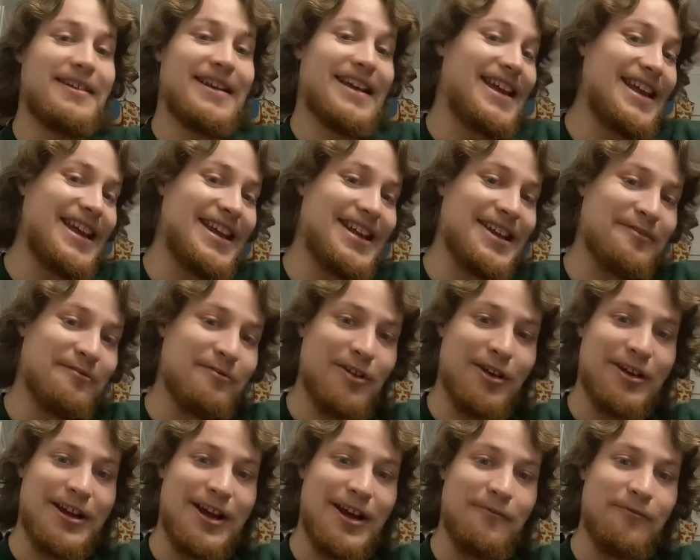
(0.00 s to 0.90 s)
It didn't
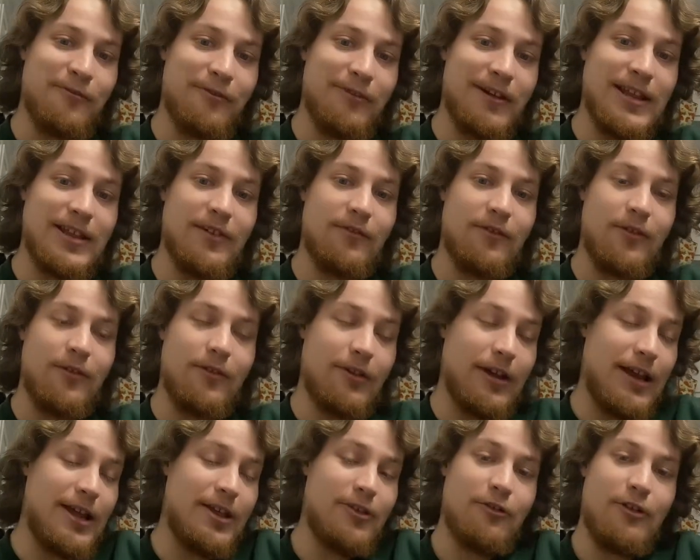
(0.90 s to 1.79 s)
work out for
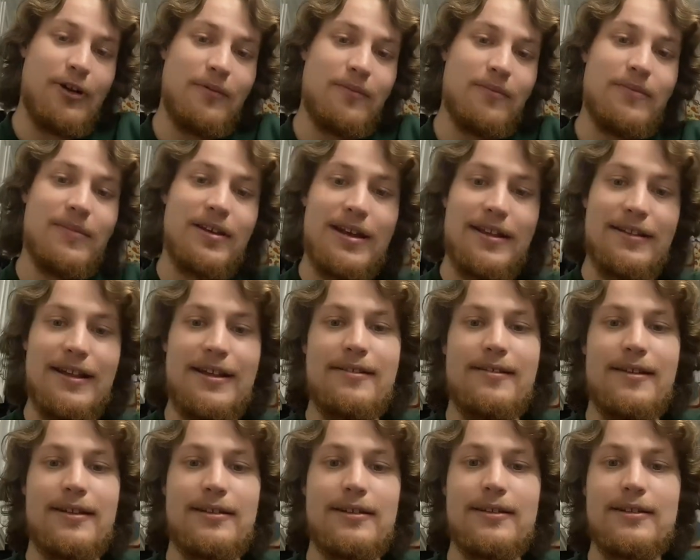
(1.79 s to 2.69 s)
either of them, and they
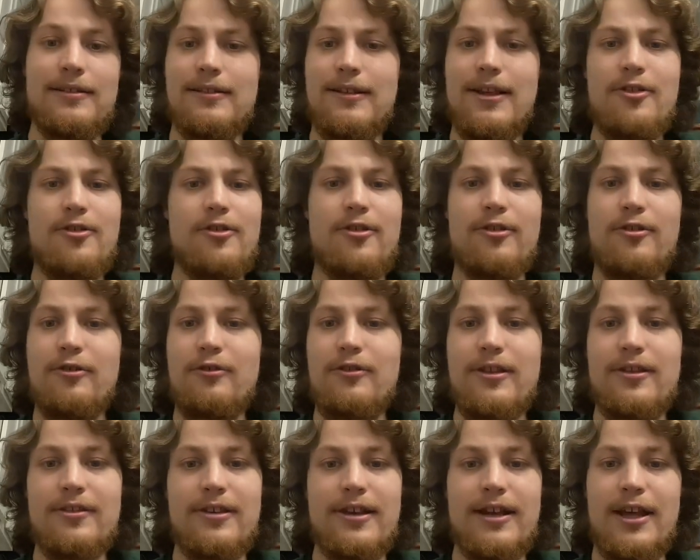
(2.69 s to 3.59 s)
said, let's just do
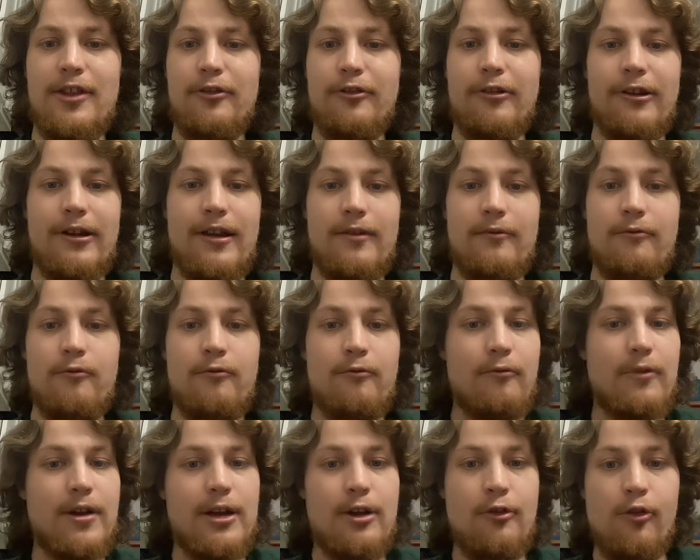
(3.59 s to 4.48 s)
this together again.
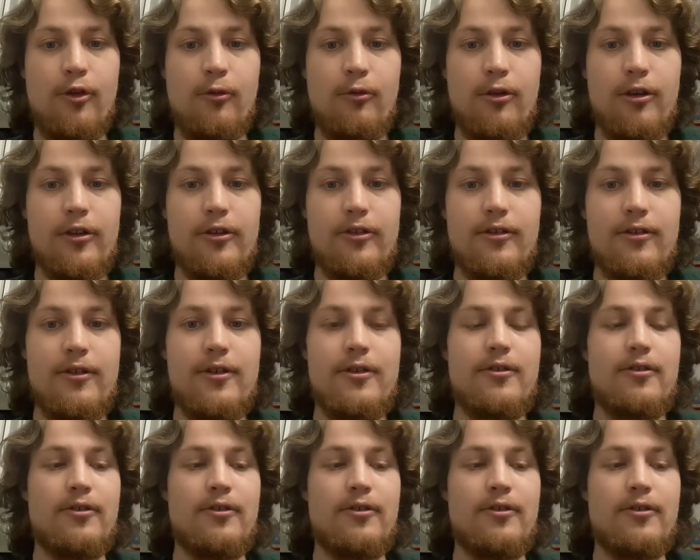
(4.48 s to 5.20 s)
We know it works.